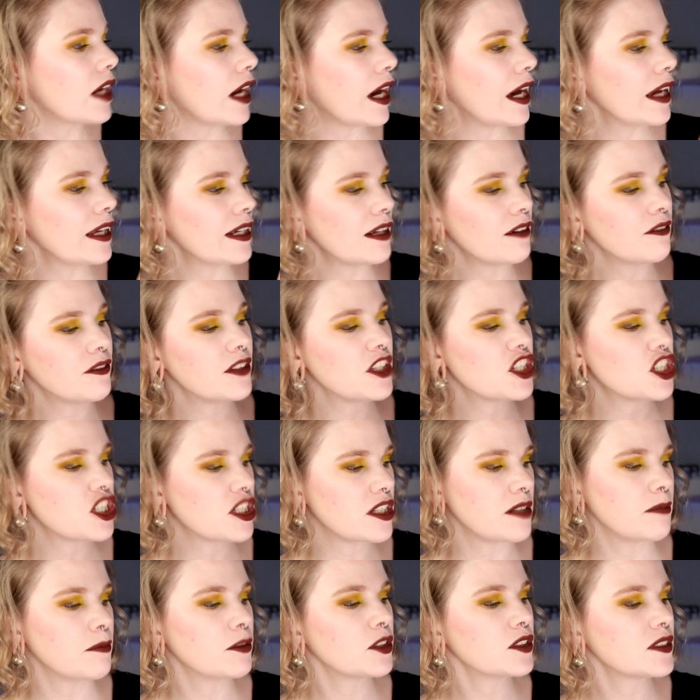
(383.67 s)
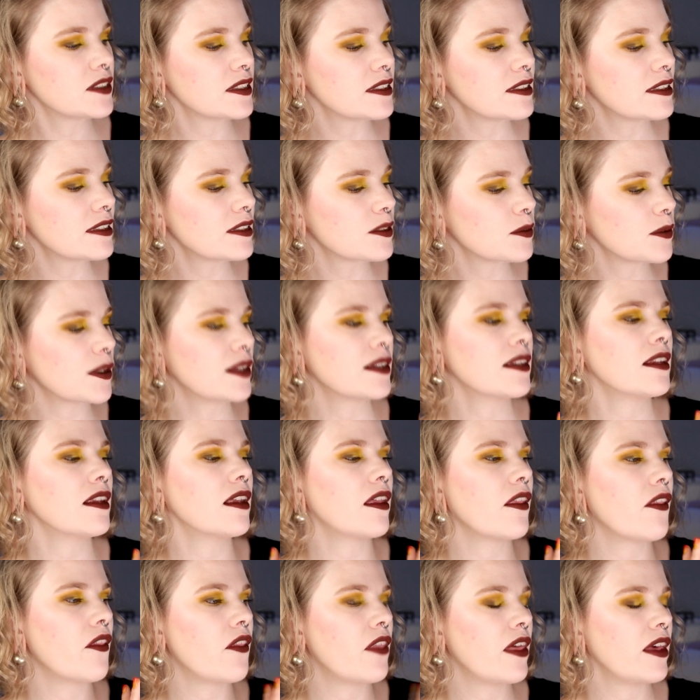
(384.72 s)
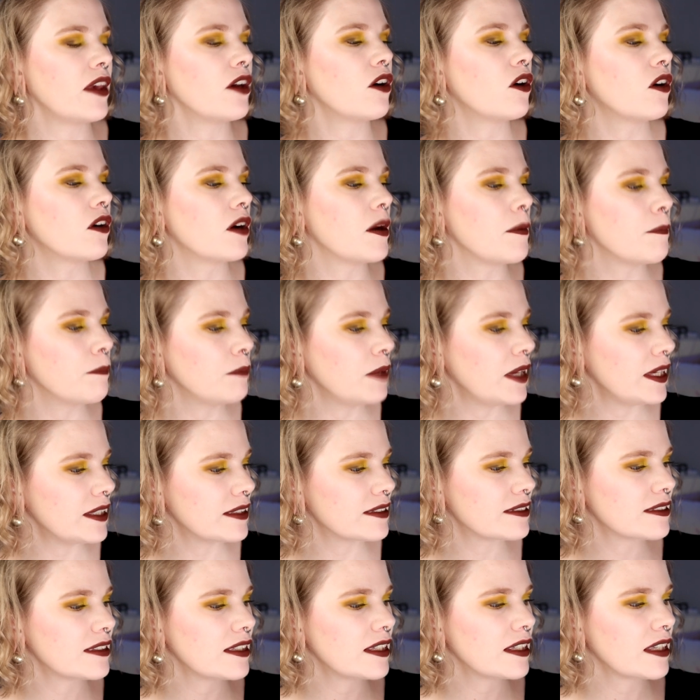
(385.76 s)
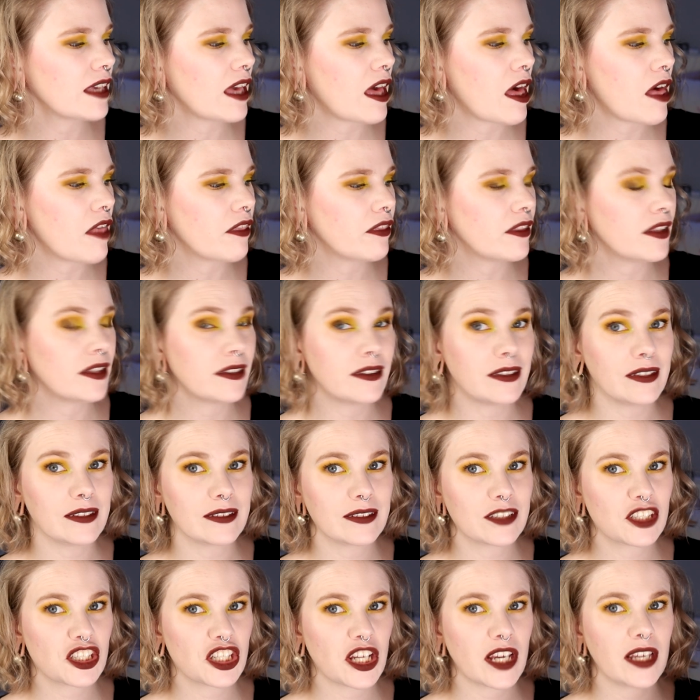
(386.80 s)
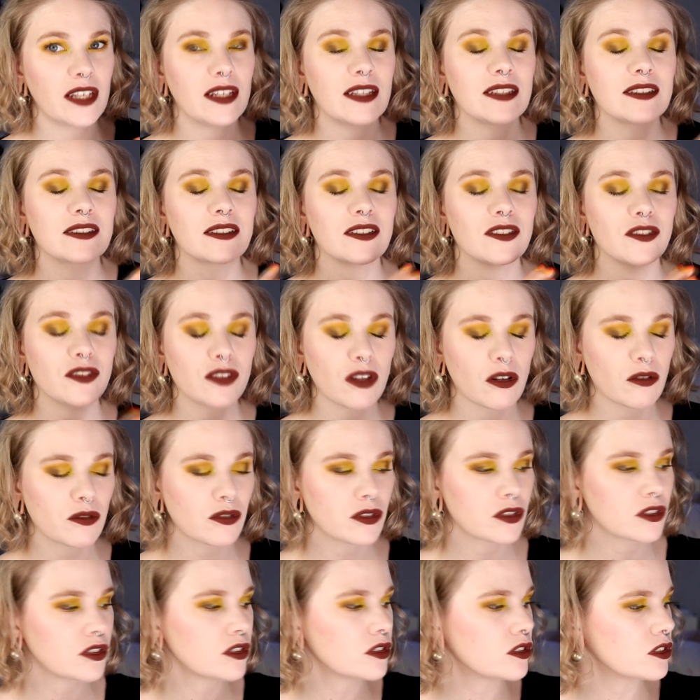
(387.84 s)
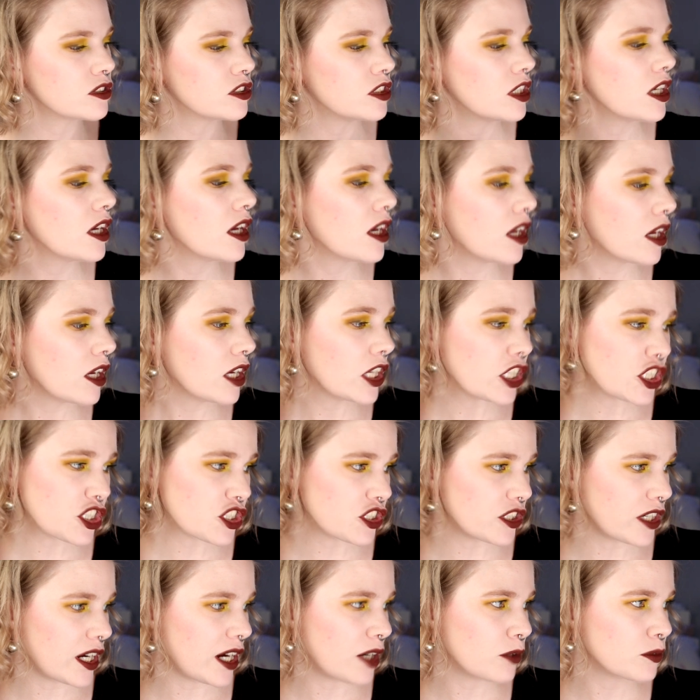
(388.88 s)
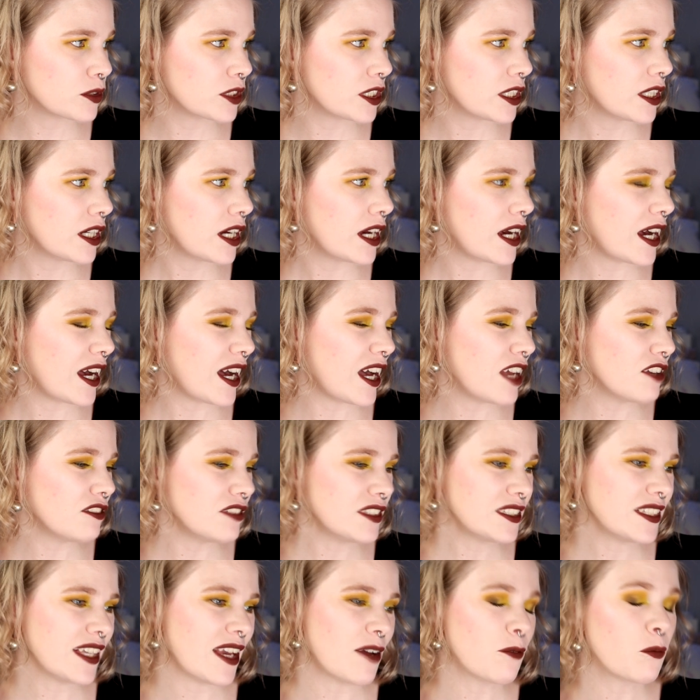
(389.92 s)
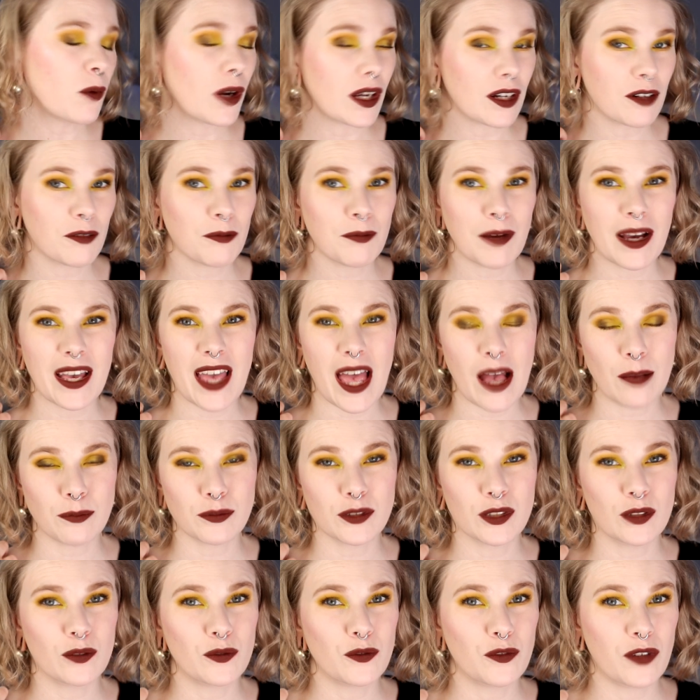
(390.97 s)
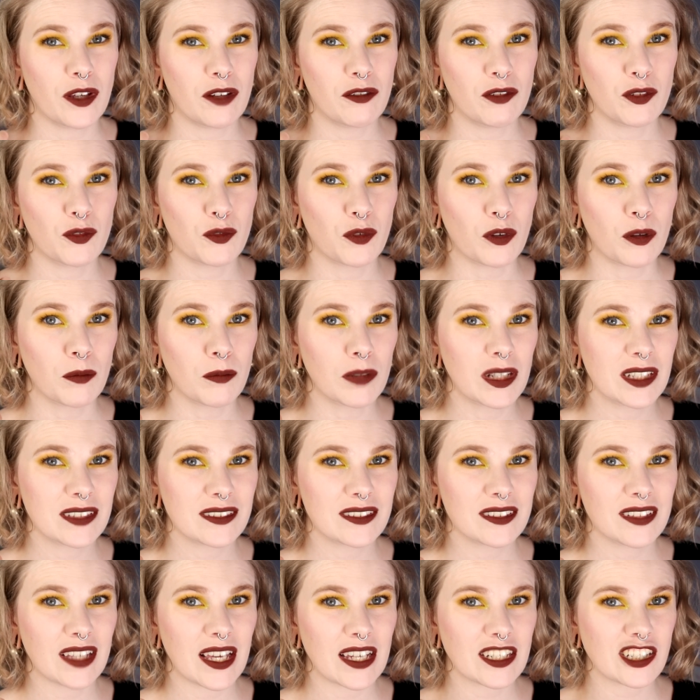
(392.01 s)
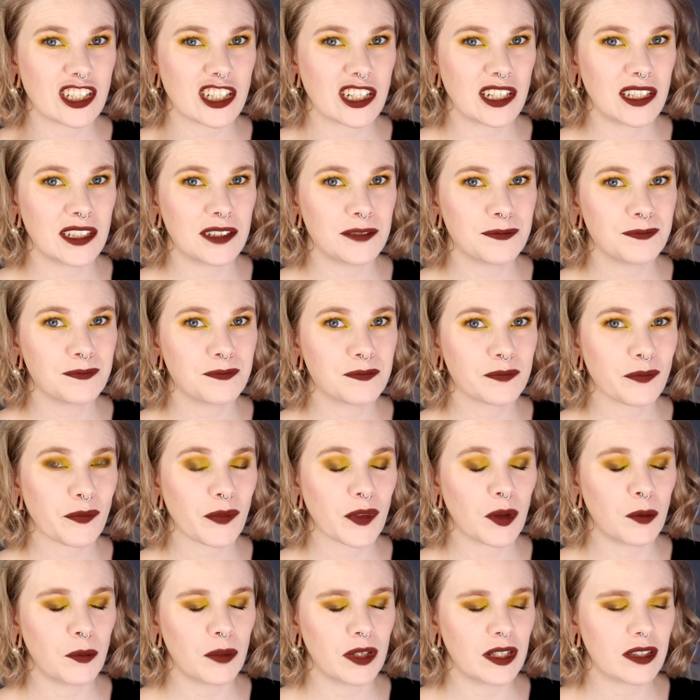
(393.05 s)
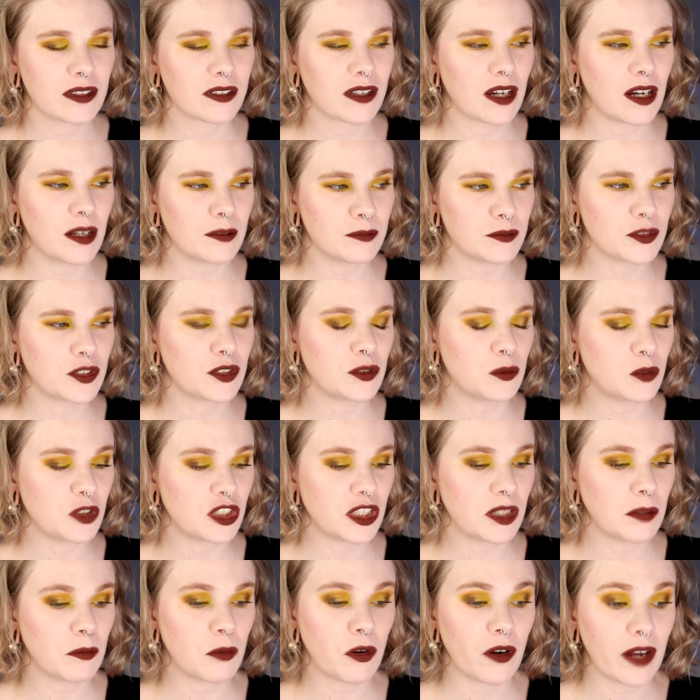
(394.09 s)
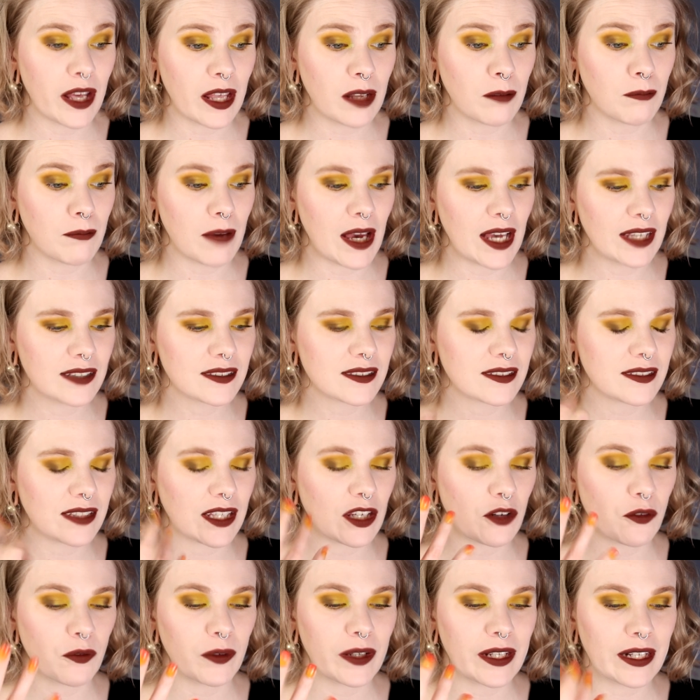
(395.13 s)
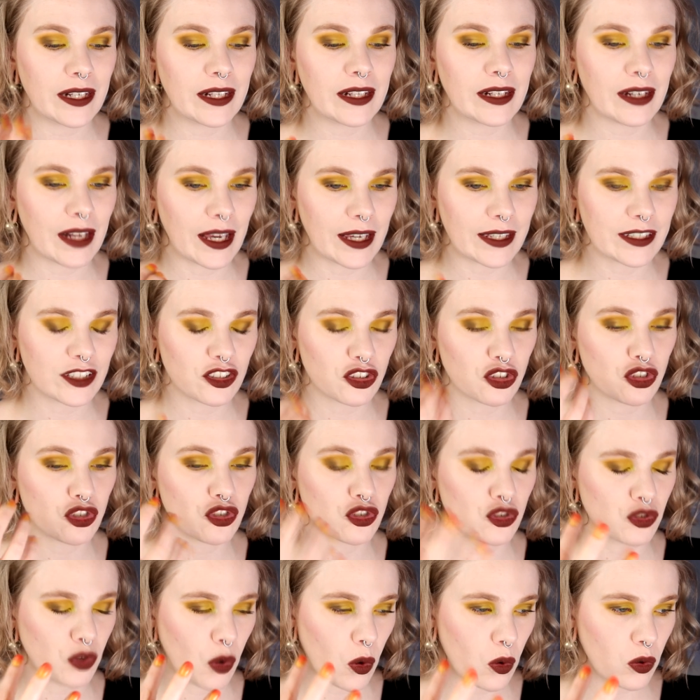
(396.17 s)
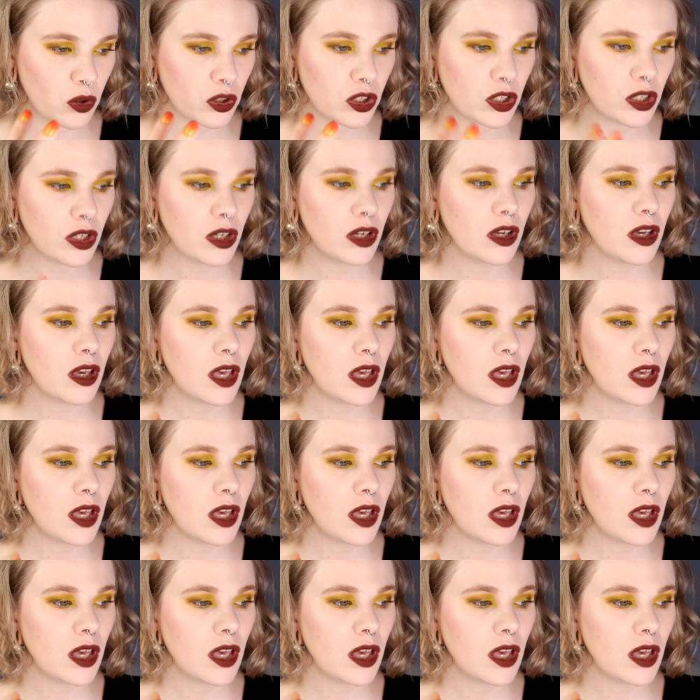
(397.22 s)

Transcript: I love the shimmers in this one. They are amazing and this shade is so, so good. Shroud, I think they have one of my absolute favorite formulas actually when it comes to shimmer and mattes. They are really like strong.